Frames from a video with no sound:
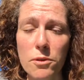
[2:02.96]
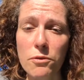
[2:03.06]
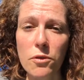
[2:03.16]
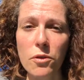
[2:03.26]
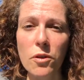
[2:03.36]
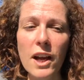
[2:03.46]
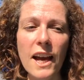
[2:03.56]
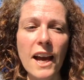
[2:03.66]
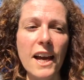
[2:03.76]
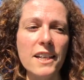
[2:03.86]
before
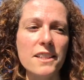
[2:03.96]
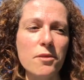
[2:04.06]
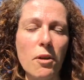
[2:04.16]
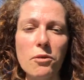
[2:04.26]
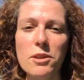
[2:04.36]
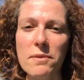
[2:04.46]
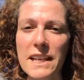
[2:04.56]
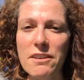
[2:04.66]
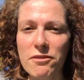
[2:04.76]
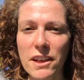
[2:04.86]
and um,
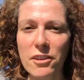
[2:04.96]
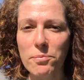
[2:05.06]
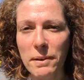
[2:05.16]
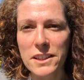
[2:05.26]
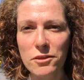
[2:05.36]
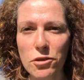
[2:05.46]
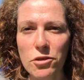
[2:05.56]
ultimately feel better for